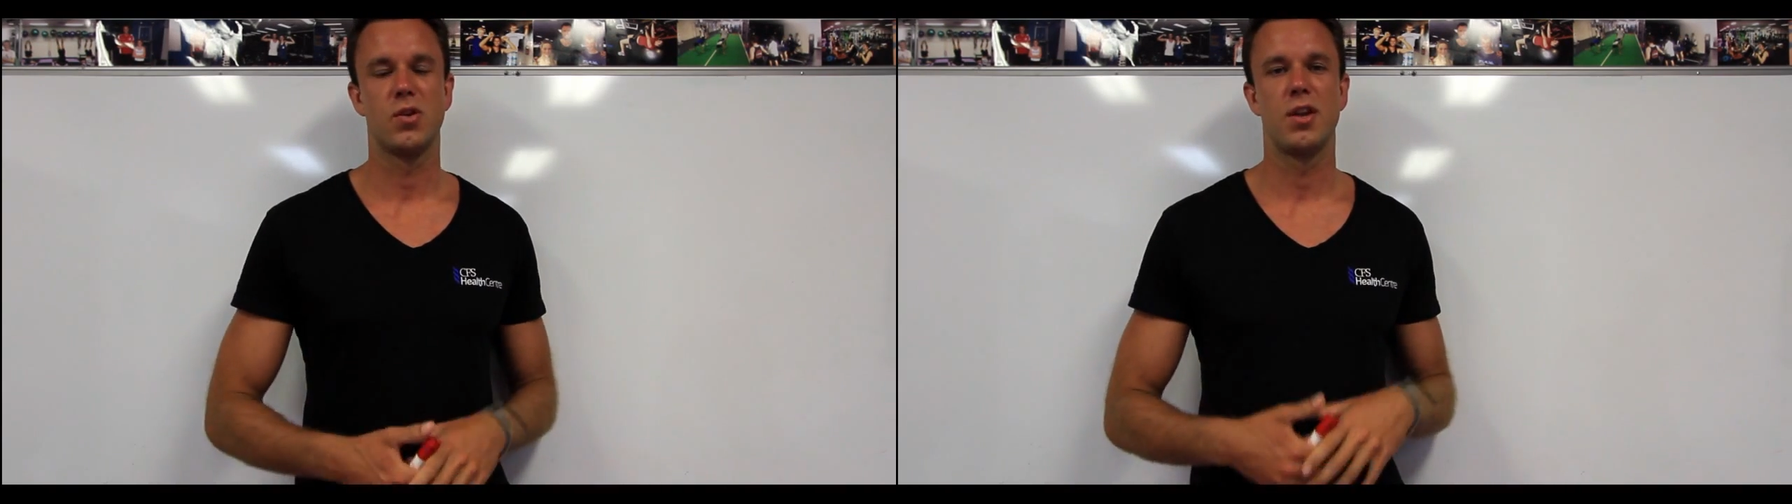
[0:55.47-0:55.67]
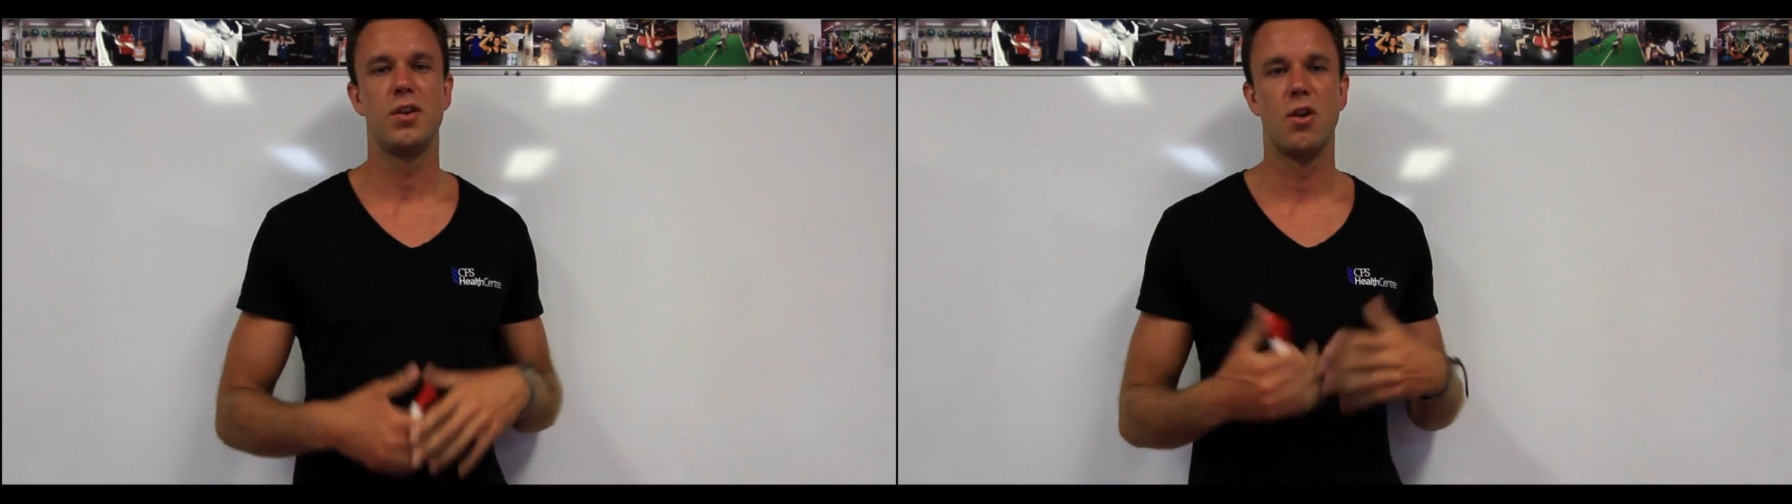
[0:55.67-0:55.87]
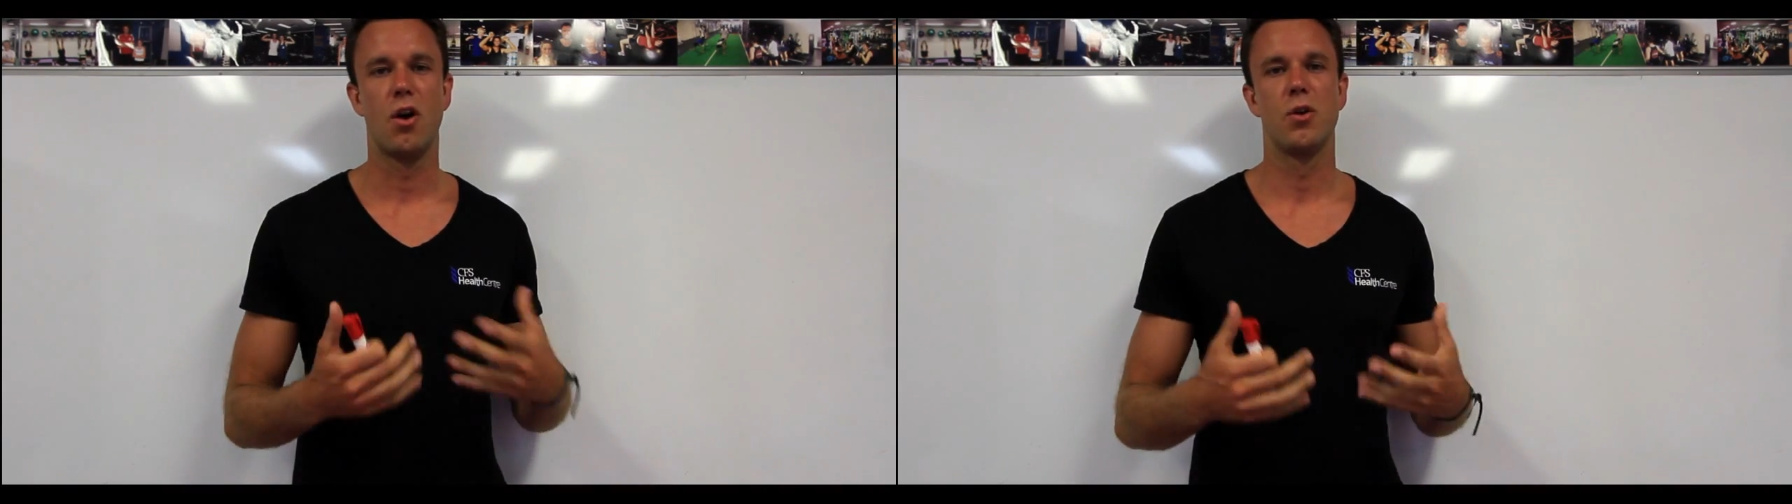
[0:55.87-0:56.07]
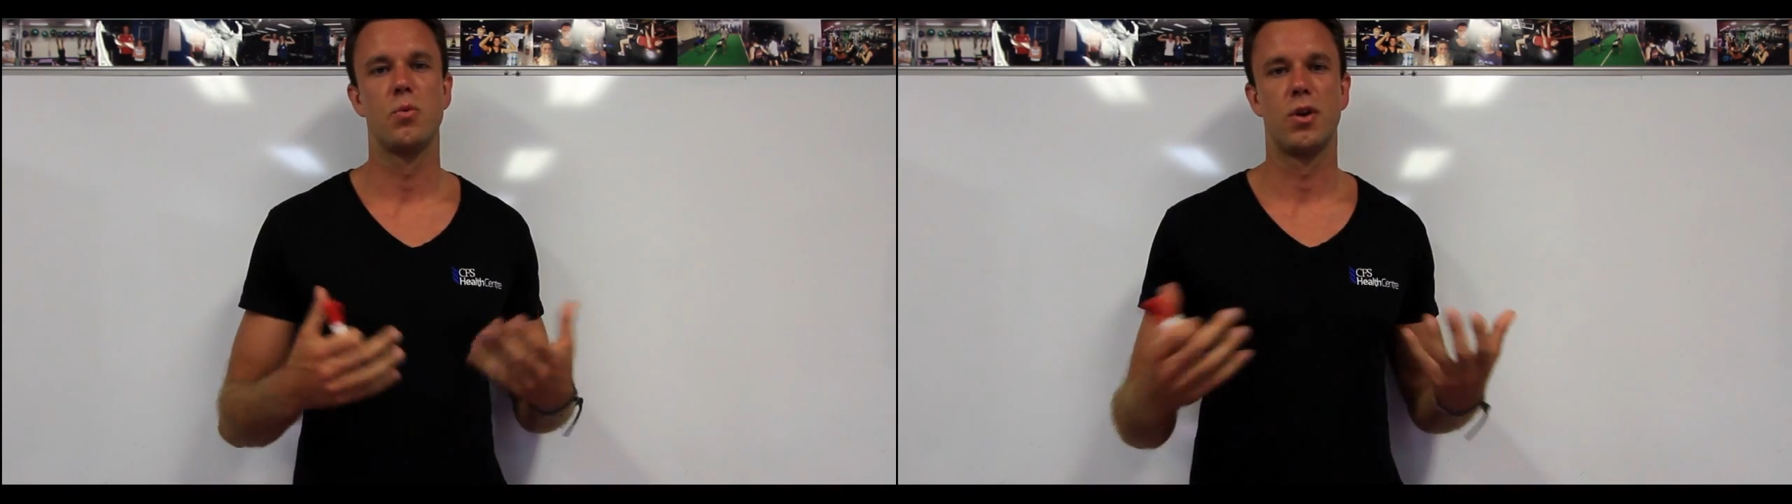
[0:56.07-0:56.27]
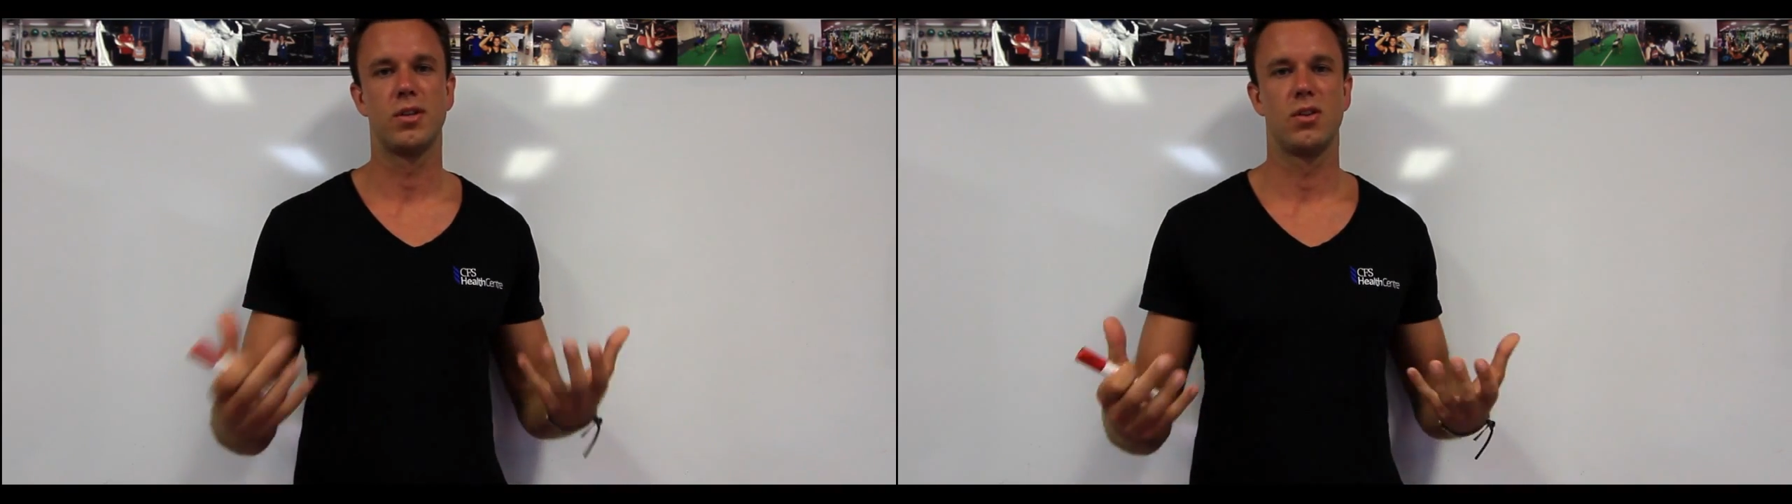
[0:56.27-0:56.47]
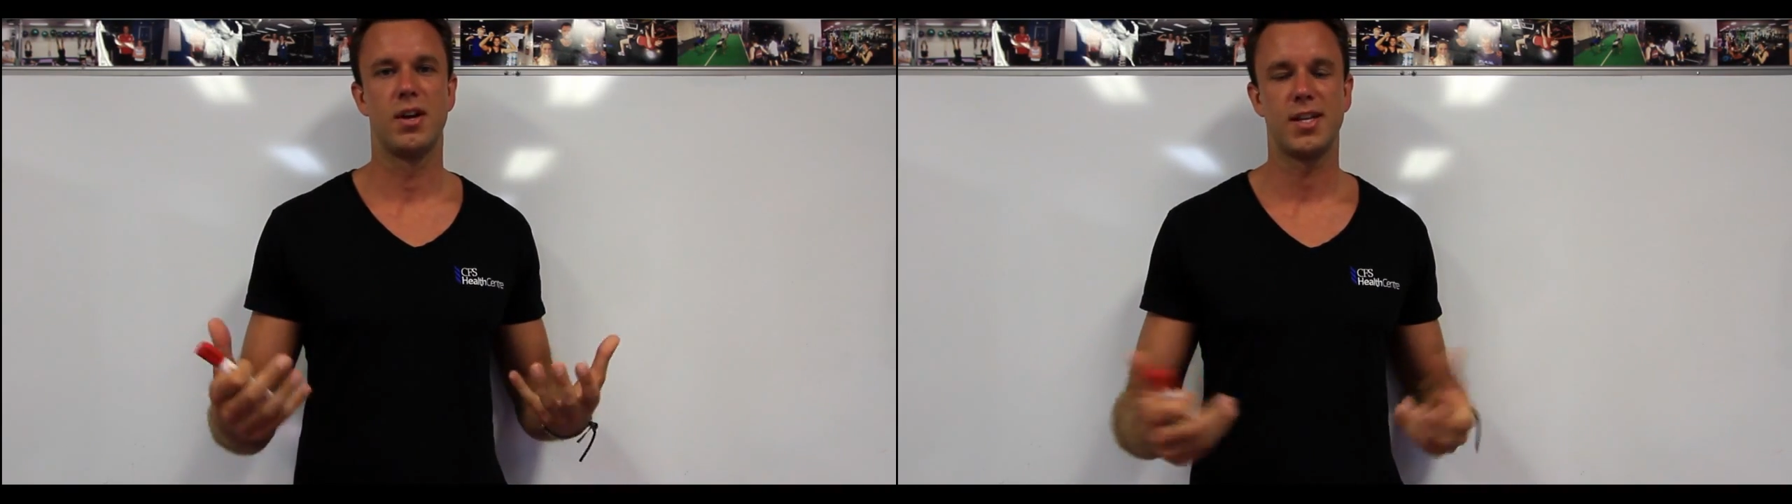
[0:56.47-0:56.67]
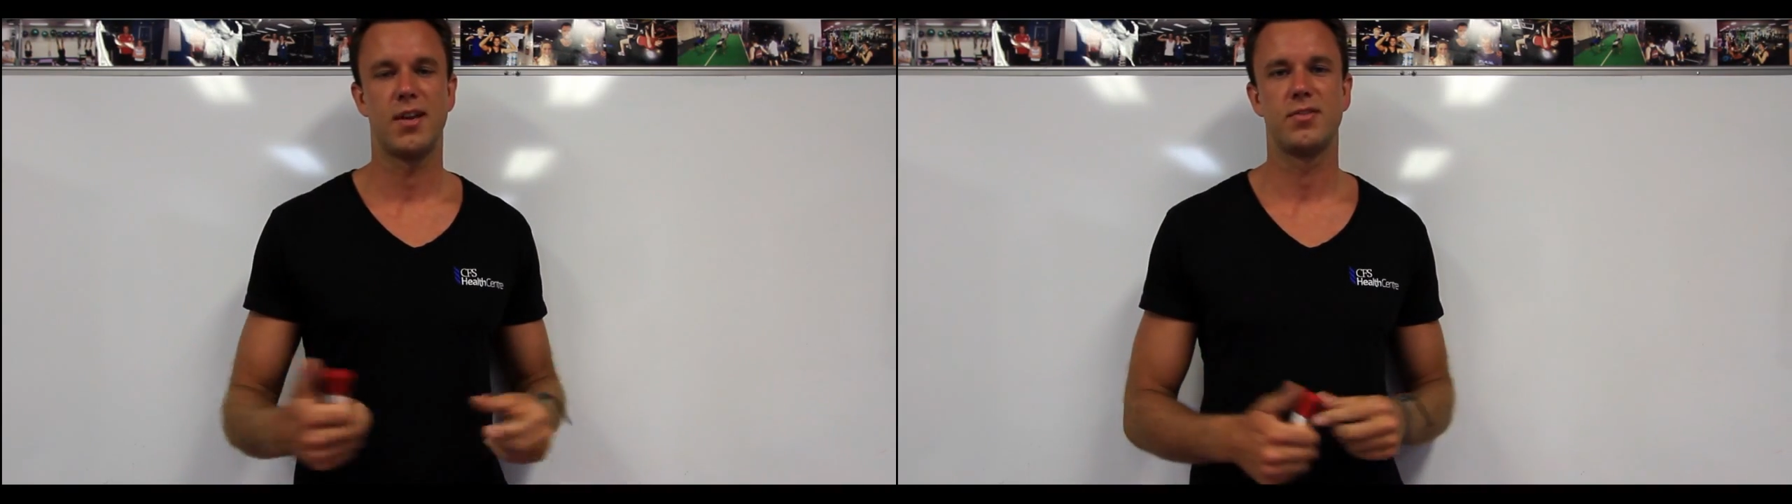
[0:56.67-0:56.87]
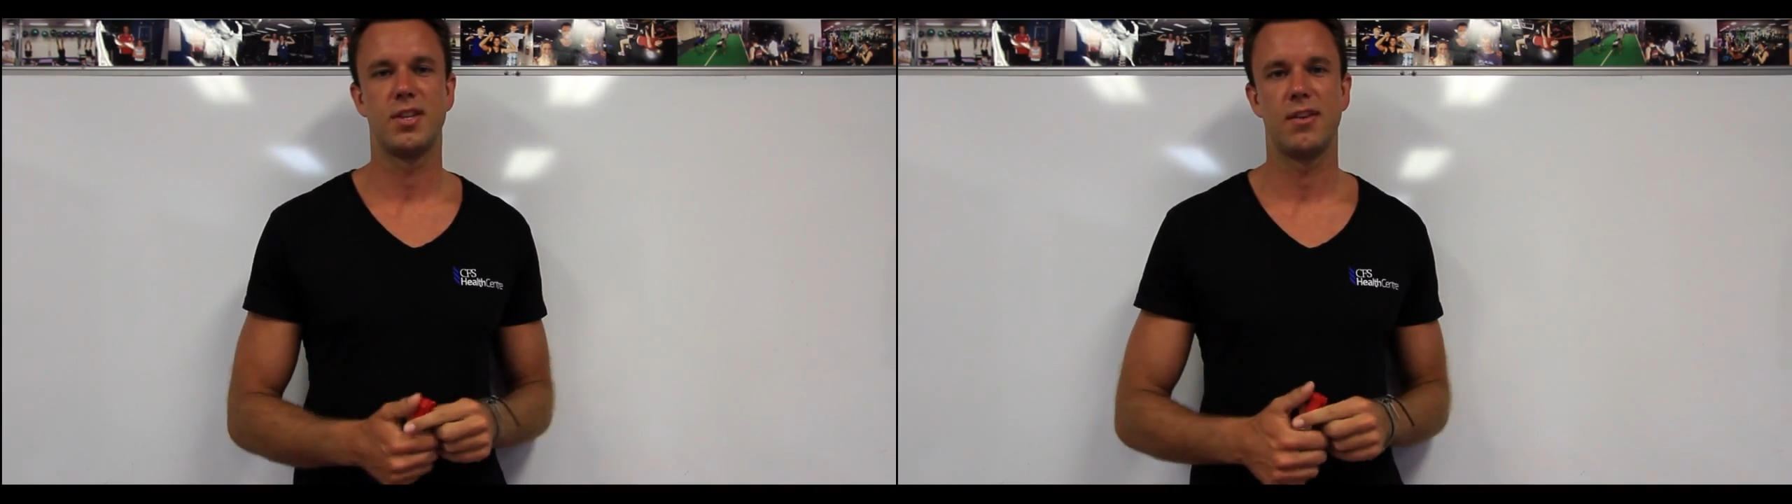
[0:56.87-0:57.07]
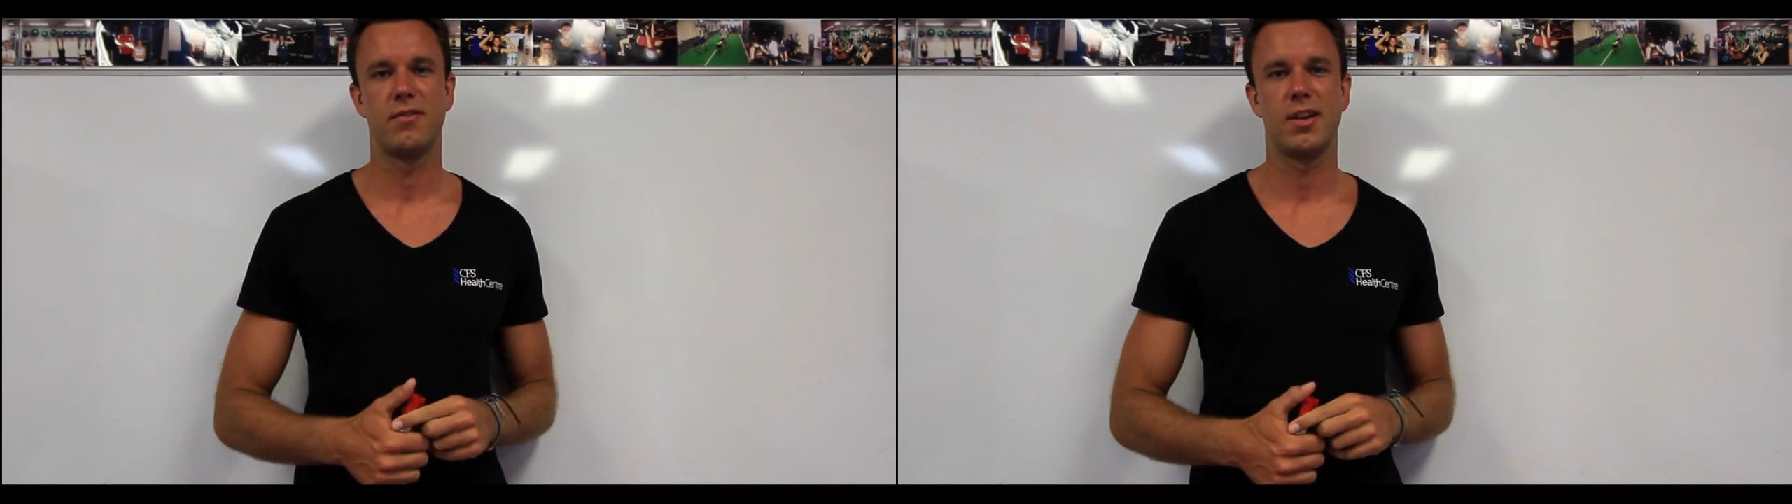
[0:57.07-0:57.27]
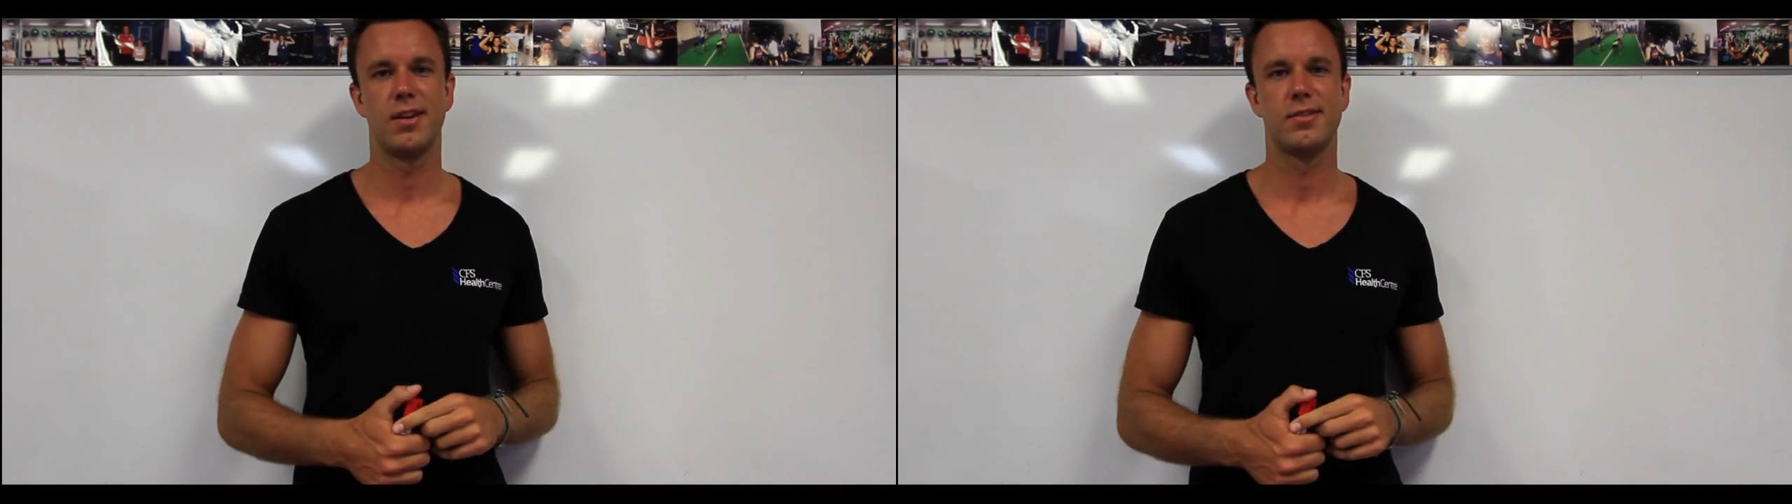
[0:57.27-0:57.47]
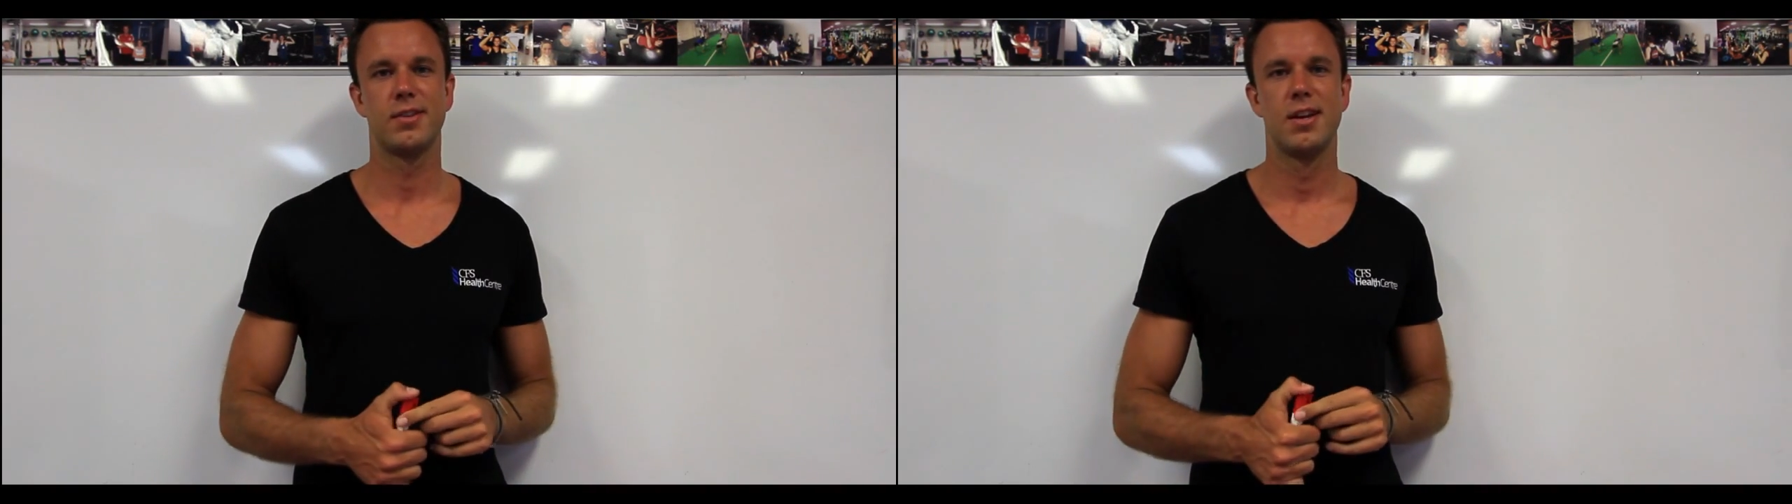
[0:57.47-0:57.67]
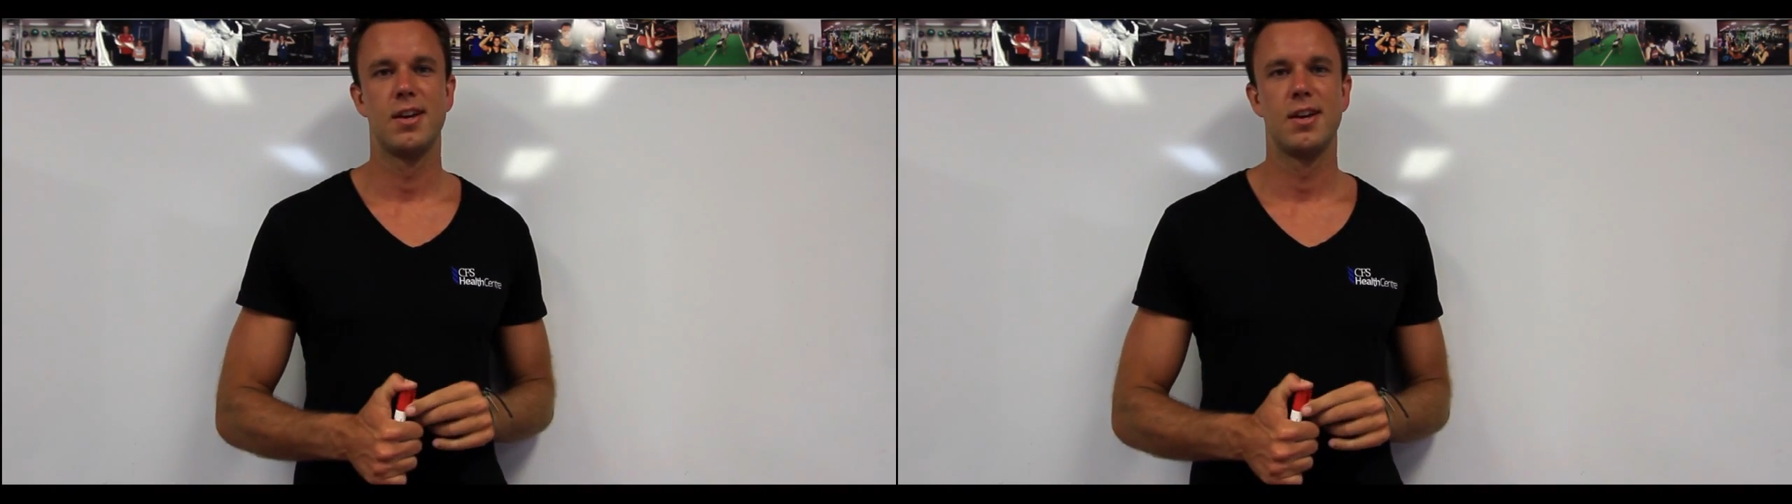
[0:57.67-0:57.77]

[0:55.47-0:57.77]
so I know what it's like to have CFS.